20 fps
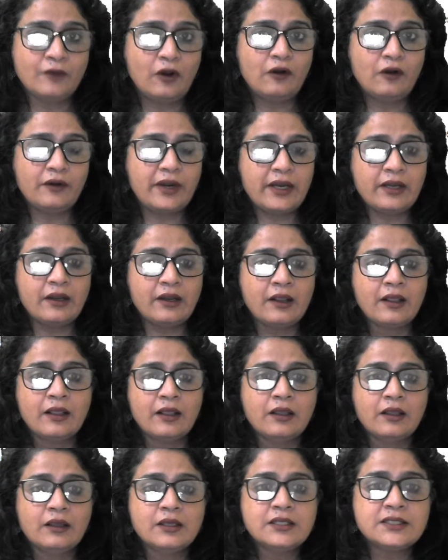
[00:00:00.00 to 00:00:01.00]
Alright?
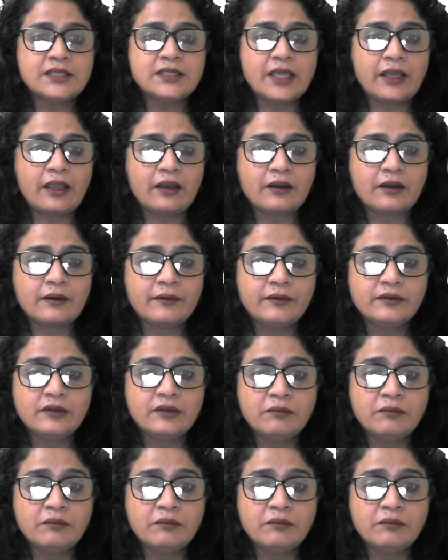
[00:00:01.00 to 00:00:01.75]
Second,